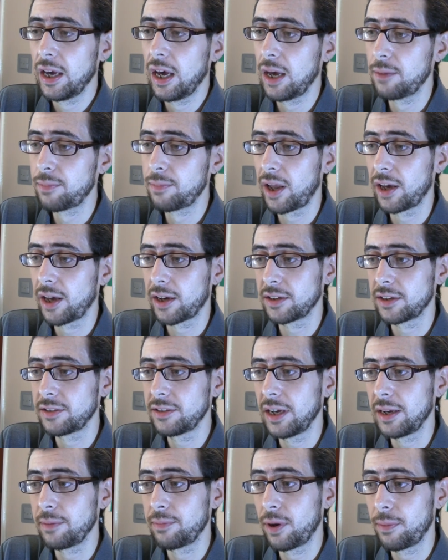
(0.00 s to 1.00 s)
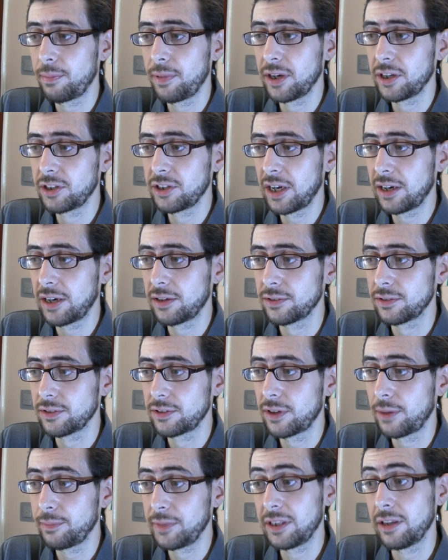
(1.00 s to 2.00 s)
Uh, but like I say, popular
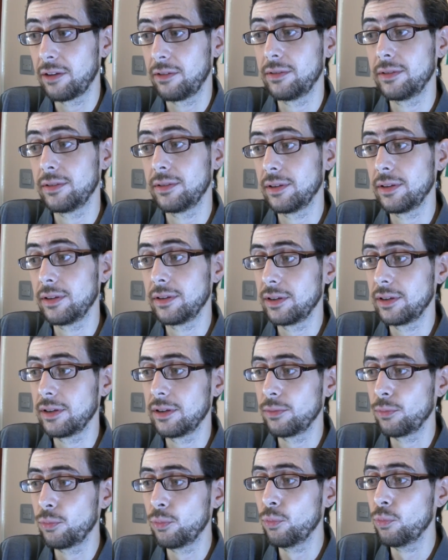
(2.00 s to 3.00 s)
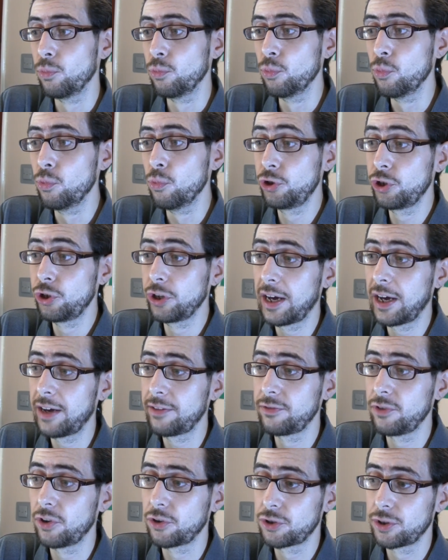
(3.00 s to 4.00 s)
channels, I mean, they uh, uh, should
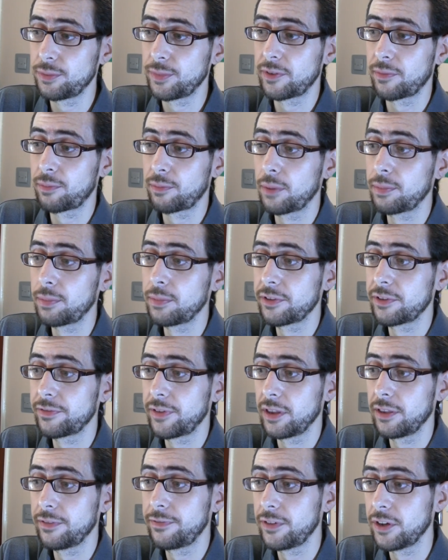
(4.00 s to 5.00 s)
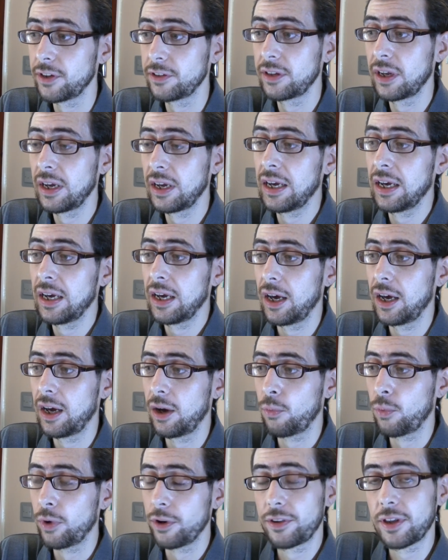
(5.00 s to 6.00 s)
have not too much of a problem to find the first
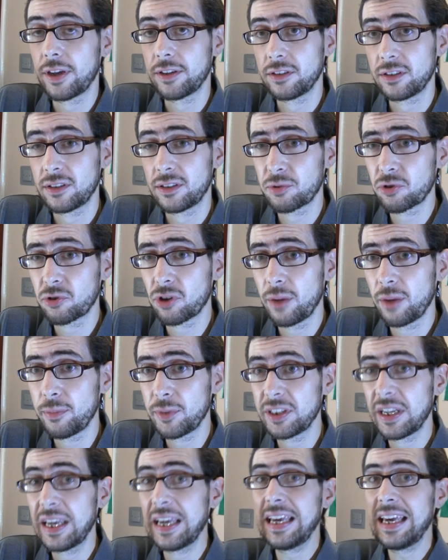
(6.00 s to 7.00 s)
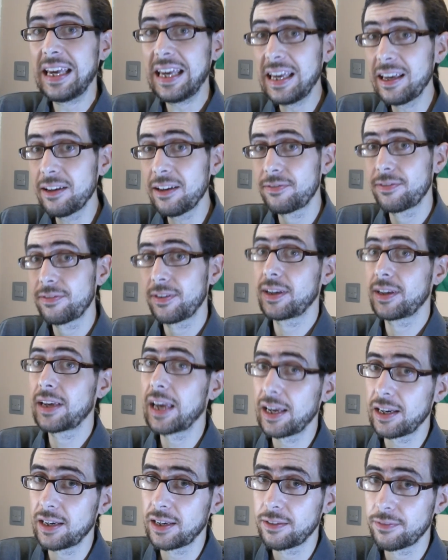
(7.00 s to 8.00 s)
uh, 1,000 subscribers if
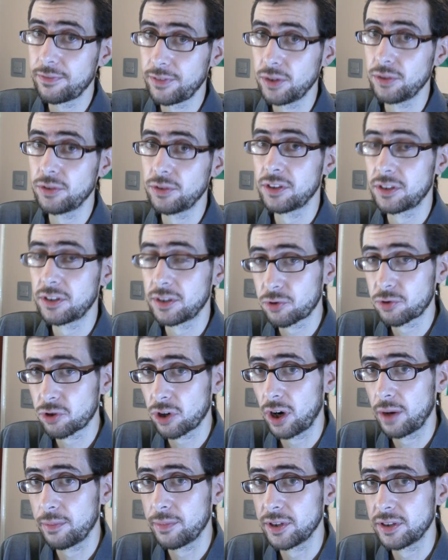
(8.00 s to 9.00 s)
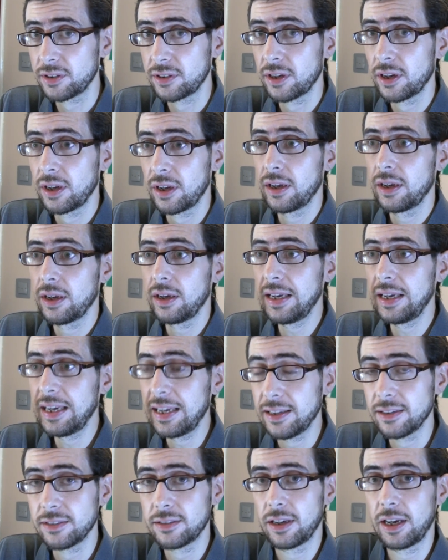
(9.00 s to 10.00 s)
gaining views and subscribers
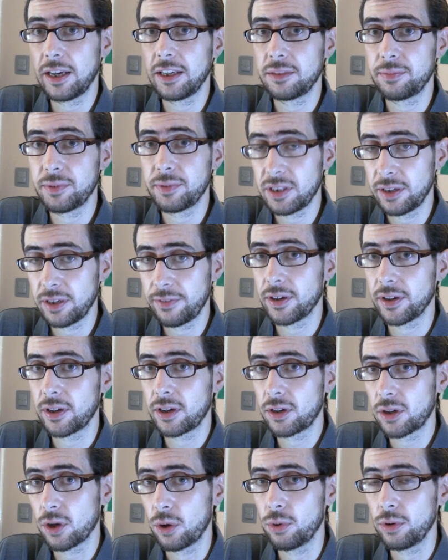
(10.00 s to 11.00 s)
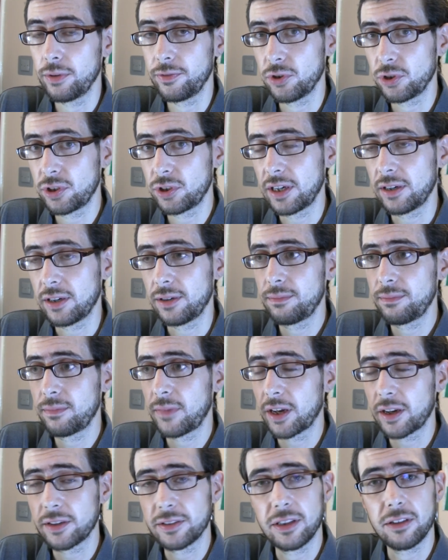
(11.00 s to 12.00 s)
is a specific goal of your channel.
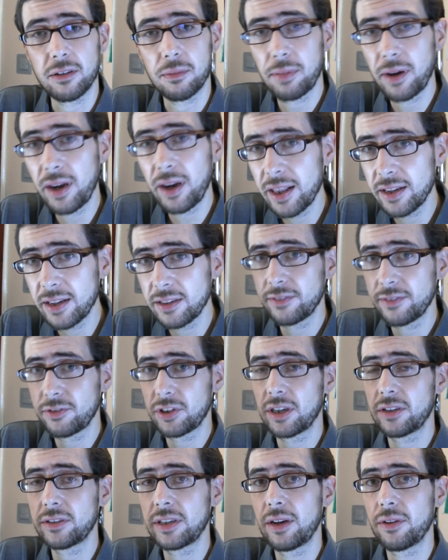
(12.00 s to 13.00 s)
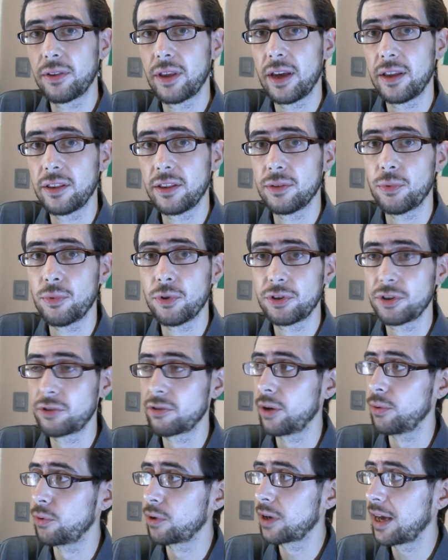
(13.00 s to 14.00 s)
Like I said, there are plenty of channels out there that want to
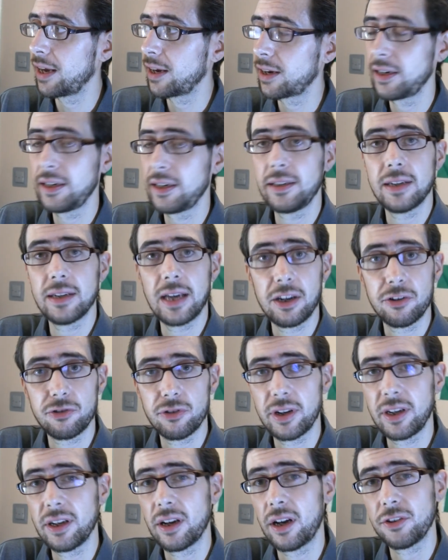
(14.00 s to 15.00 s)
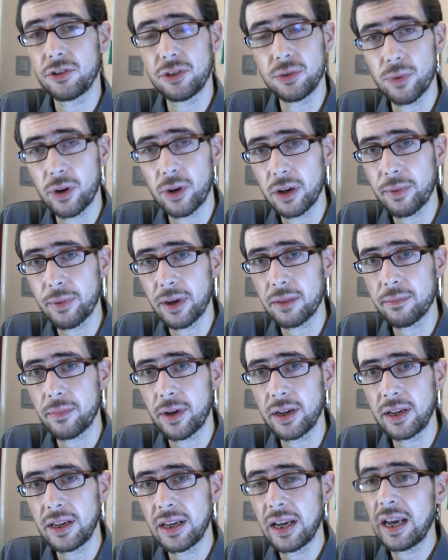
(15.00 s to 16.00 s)
grow organically, naturally, aren't too worried about the
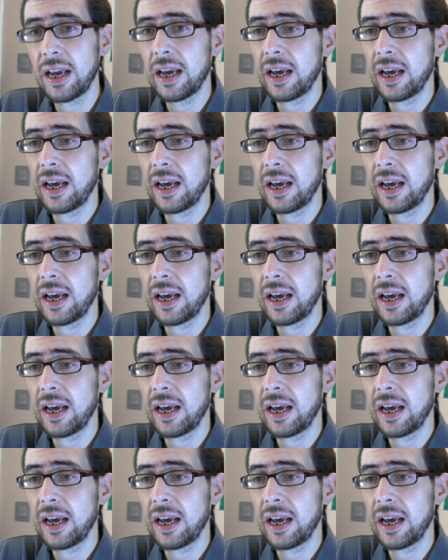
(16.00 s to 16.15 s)
money.